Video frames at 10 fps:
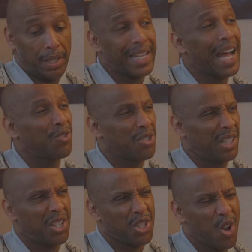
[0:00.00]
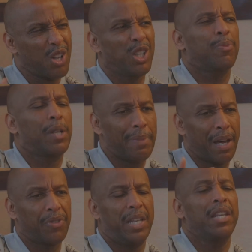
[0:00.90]
counseling? Just talk a little bit
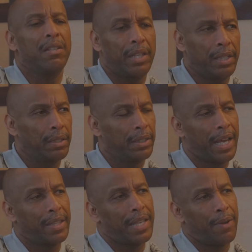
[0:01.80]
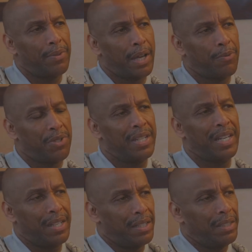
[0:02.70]
about the healing that was
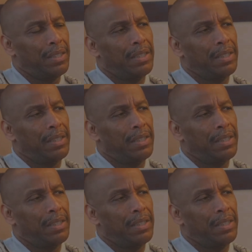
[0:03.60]
needed.